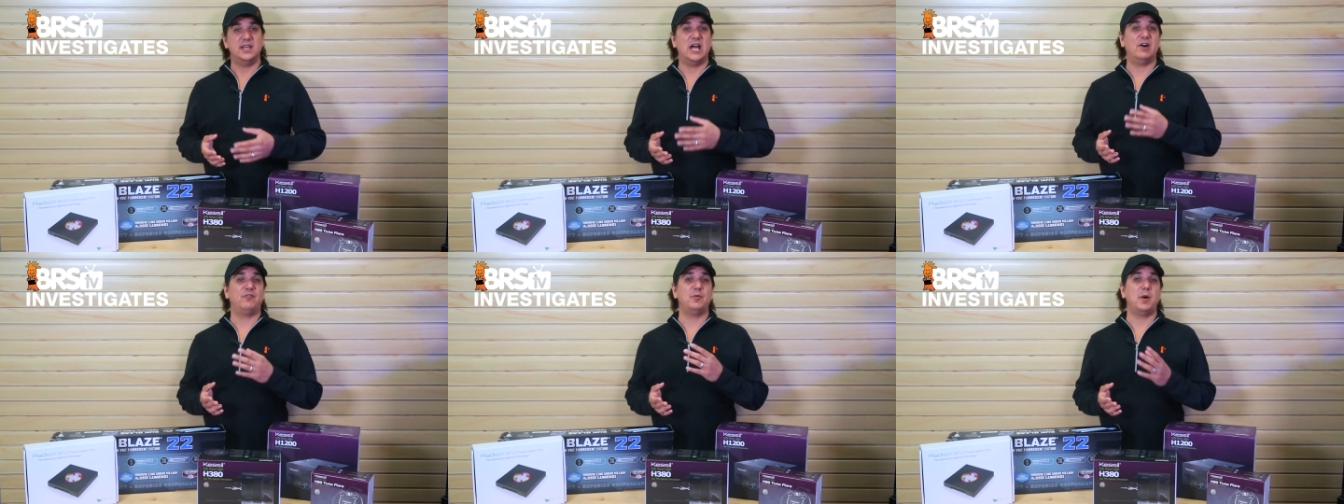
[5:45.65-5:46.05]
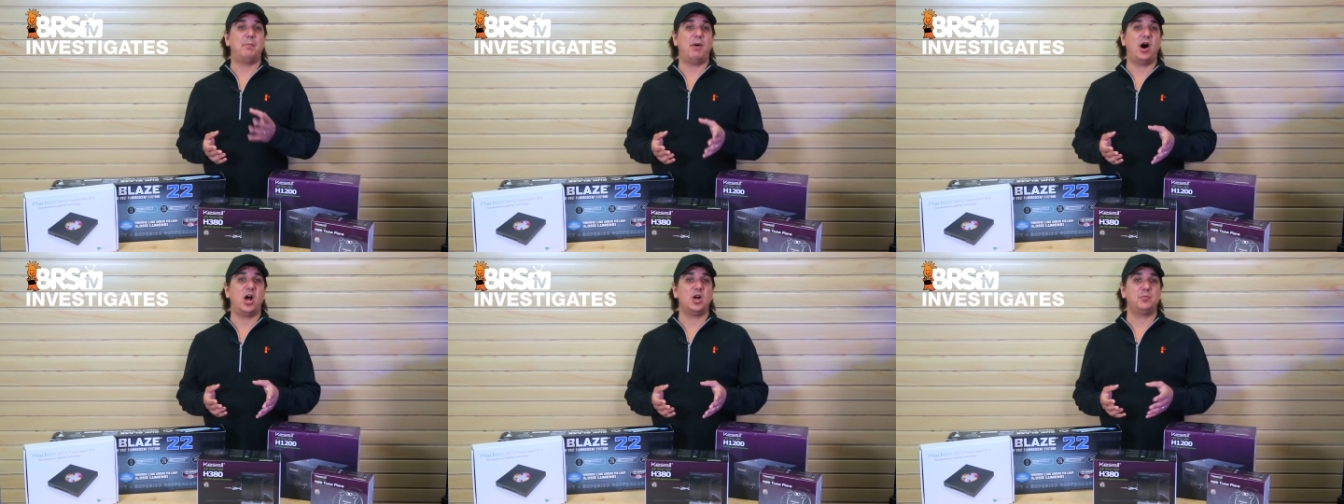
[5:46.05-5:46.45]
Now from a
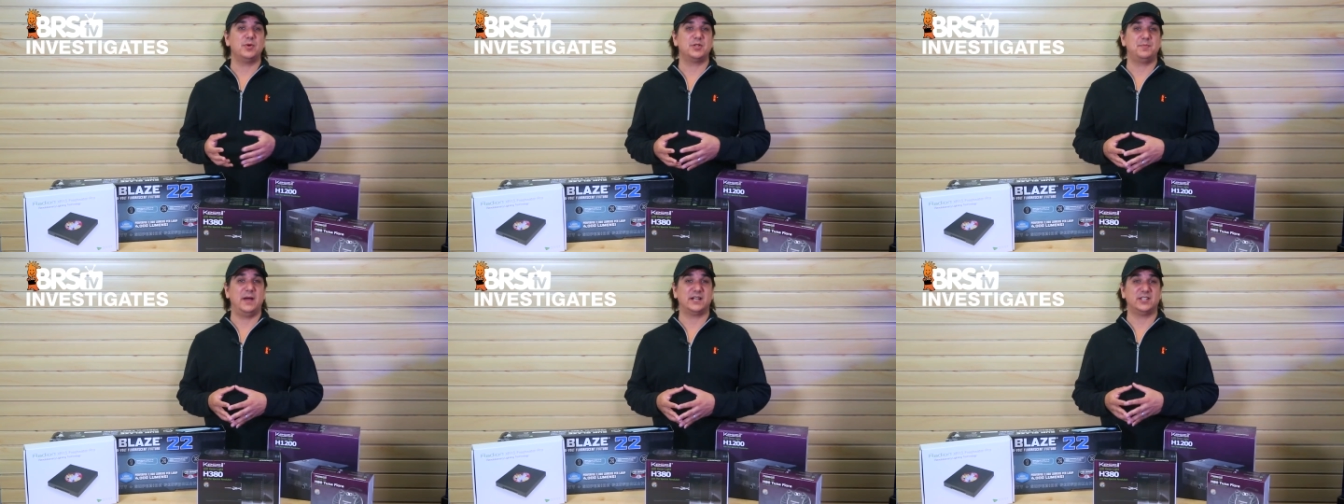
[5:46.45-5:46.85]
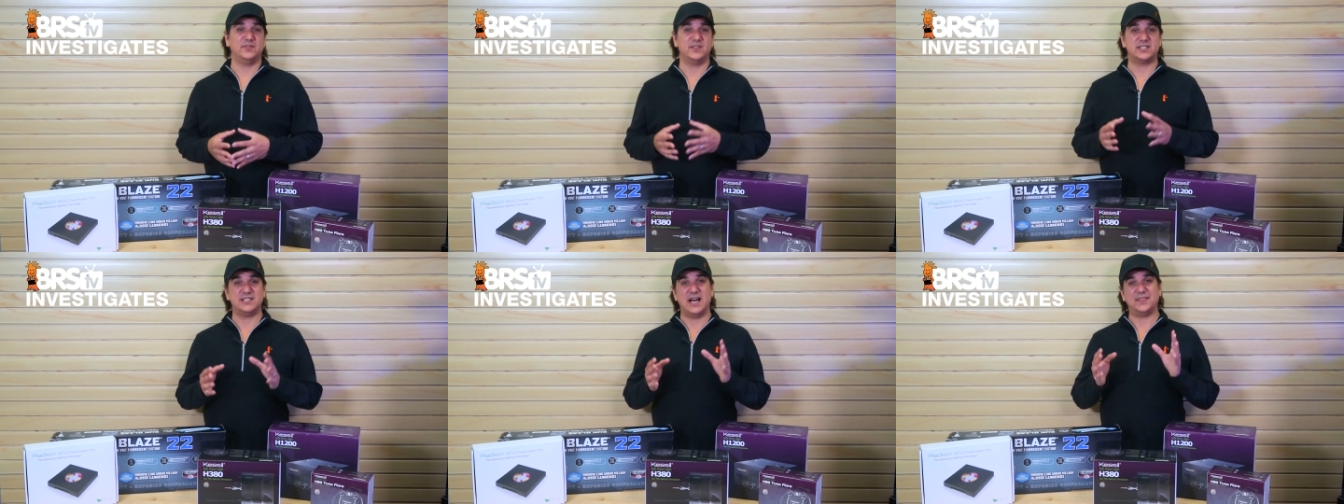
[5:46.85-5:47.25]
P A R
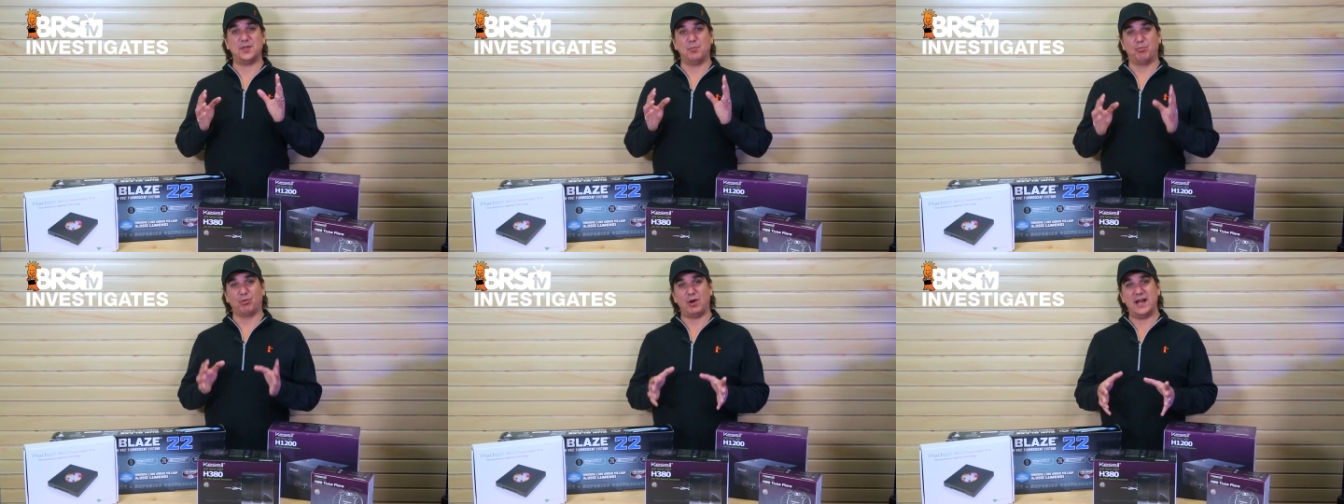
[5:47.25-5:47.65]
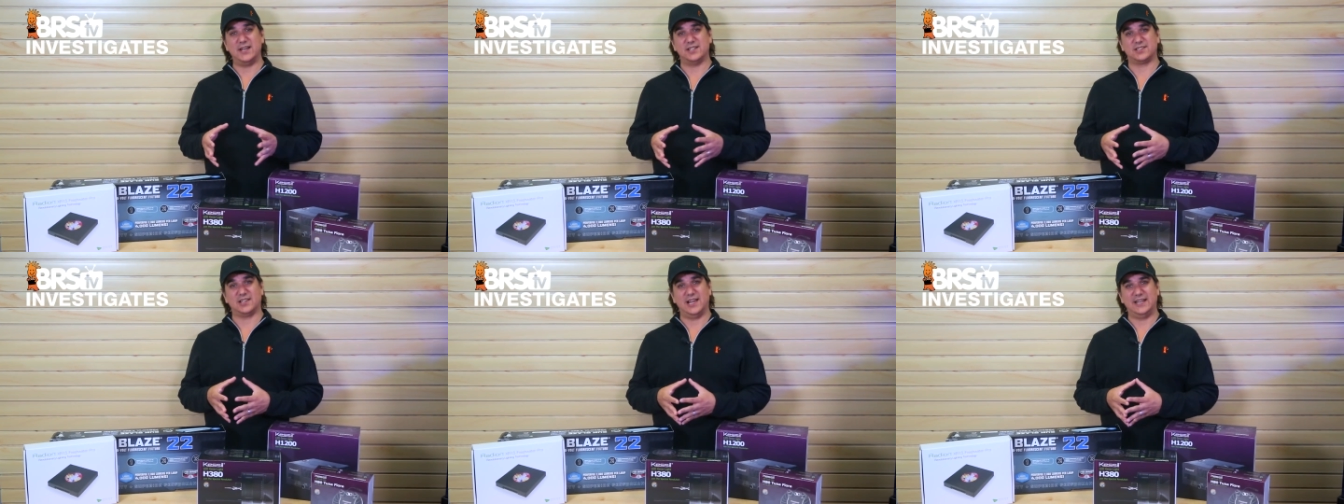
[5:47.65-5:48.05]
perspective, it's not the
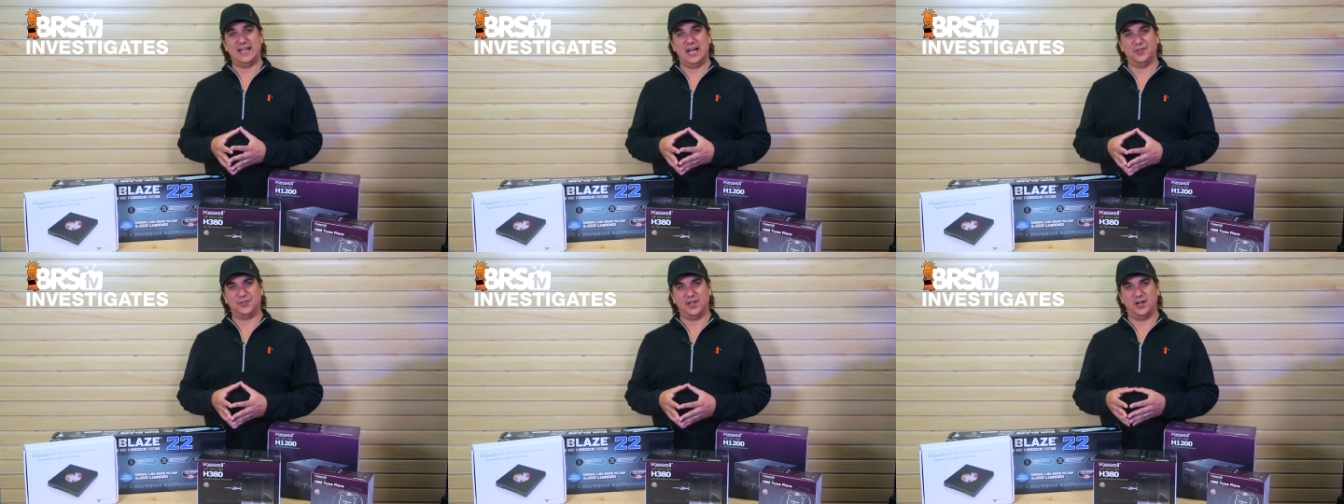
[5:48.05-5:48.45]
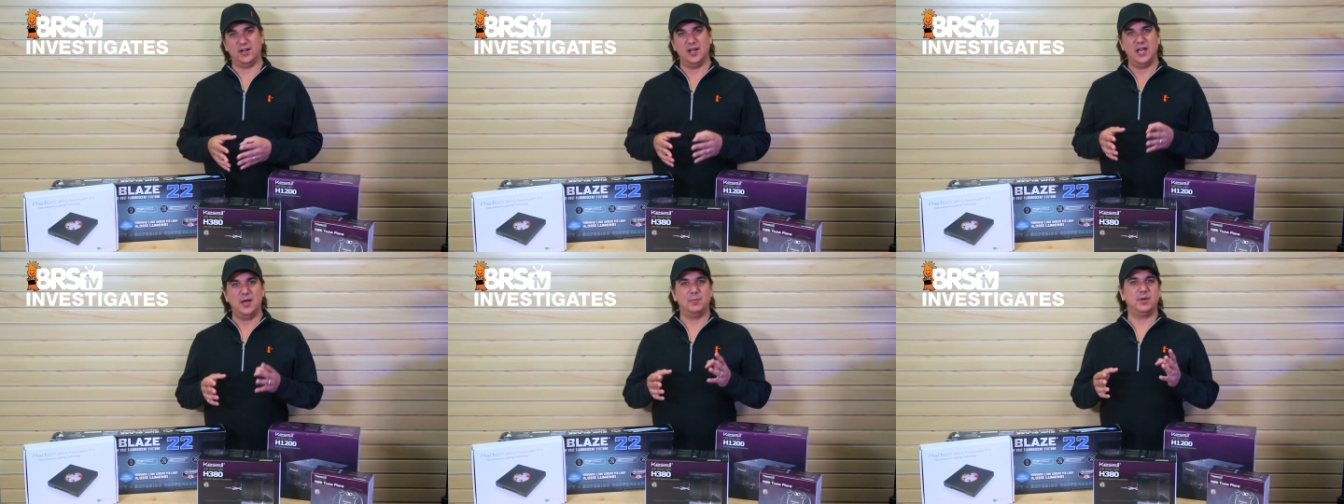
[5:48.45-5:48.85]
brightest light out
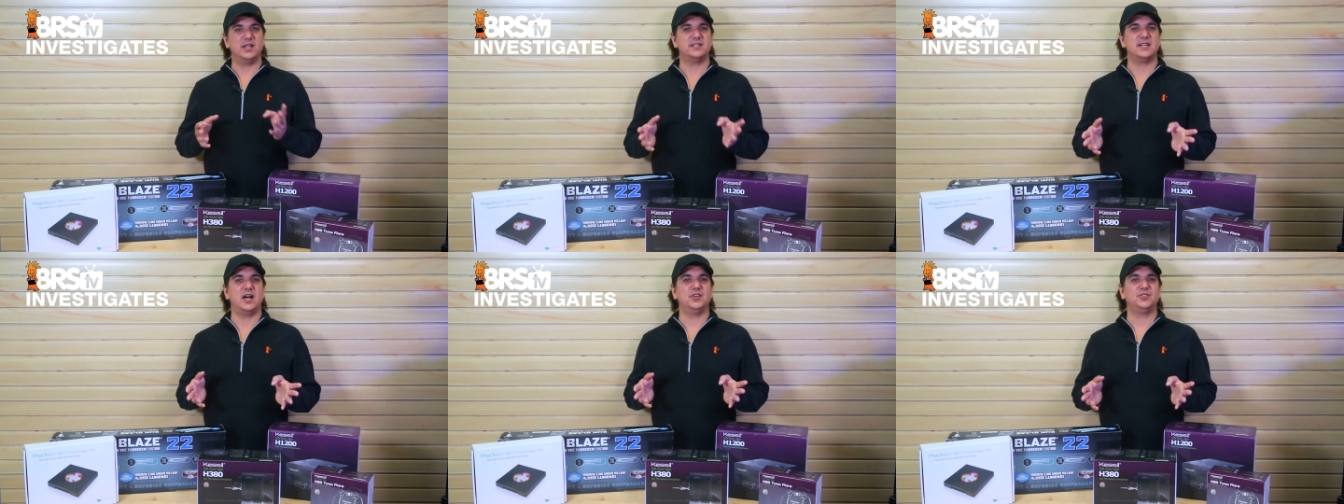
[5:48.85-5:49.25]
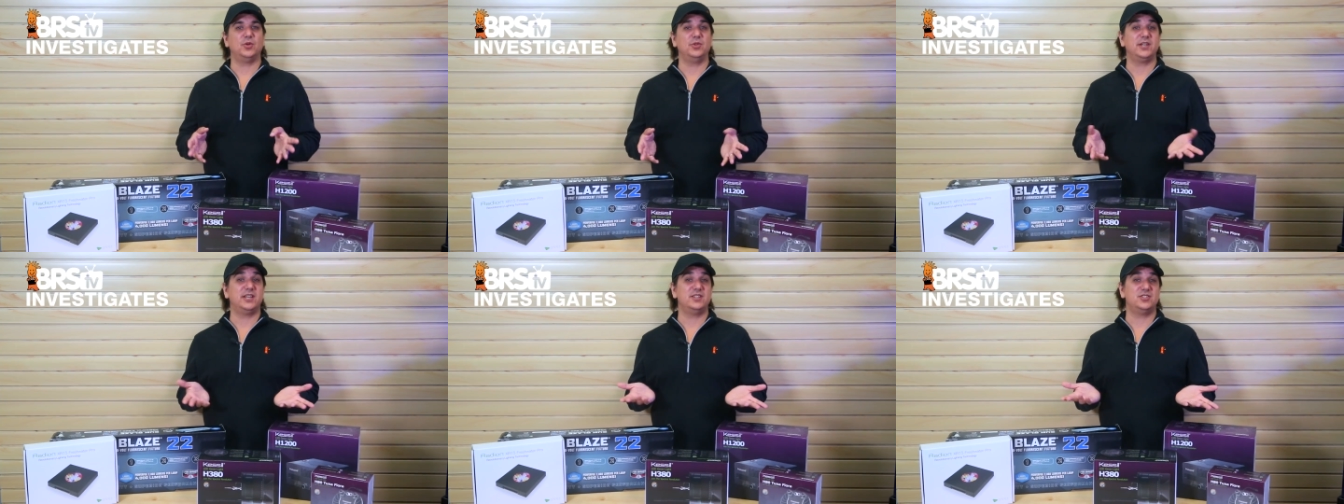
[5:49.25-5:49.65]
there, but it's
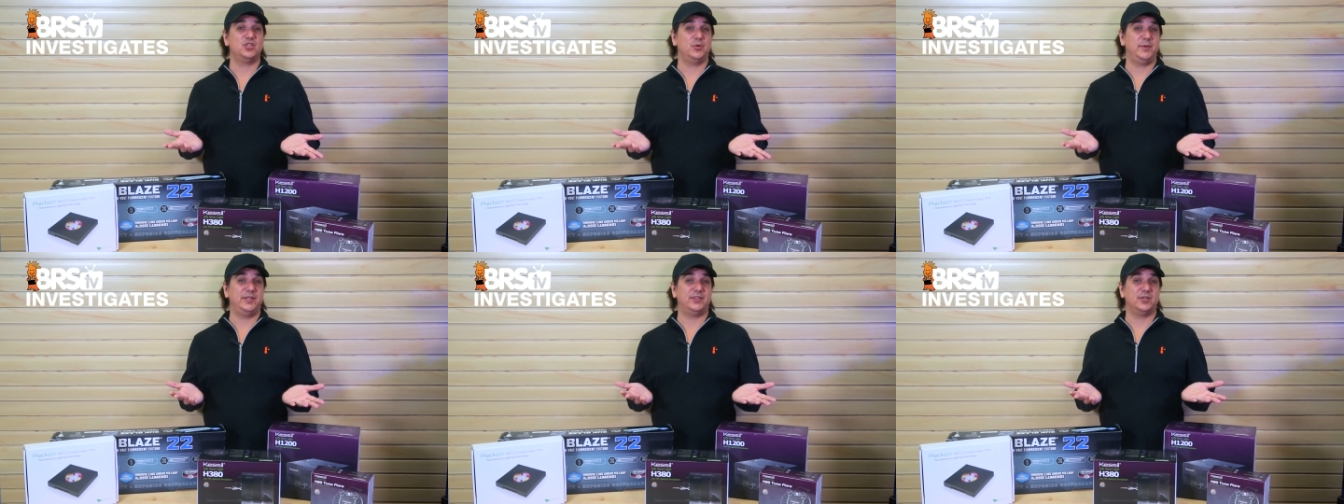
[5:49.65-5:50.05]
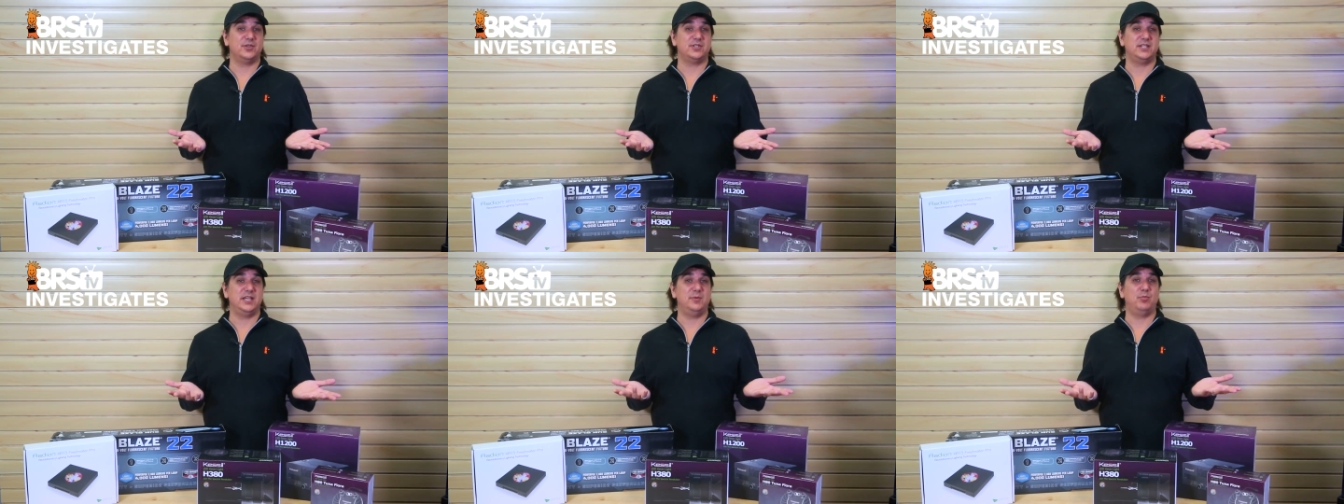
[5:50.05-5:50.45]
also only consuming
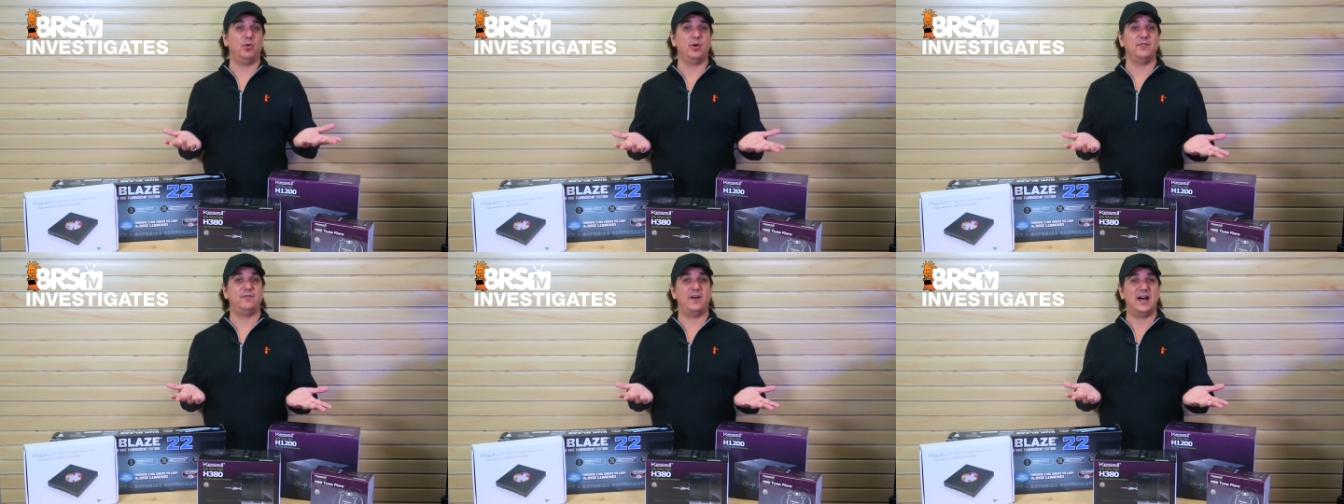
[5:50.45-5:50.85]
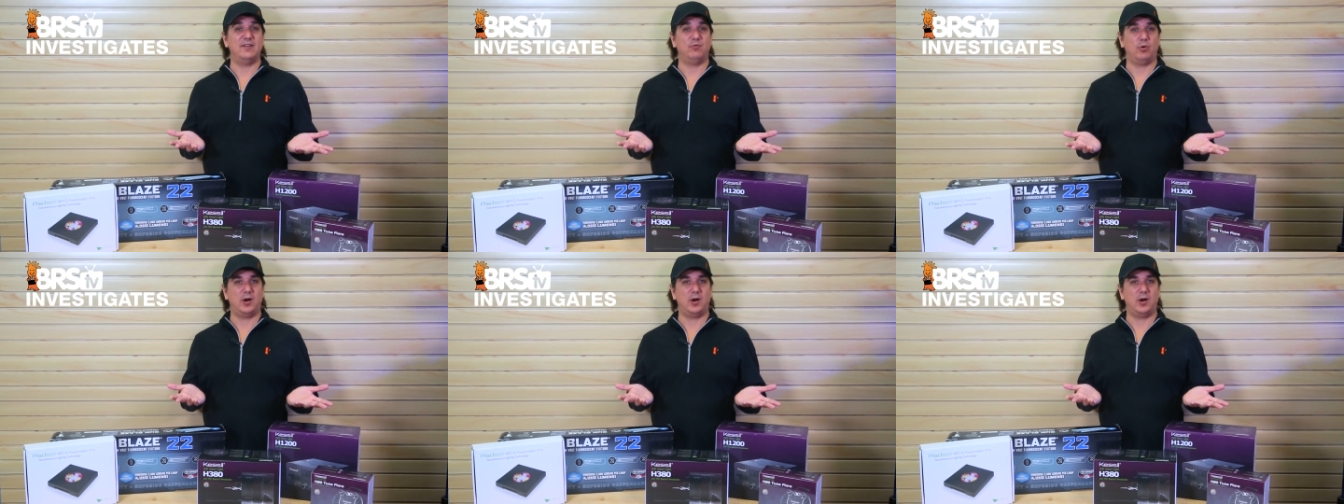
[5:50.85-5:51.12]
thirteen point five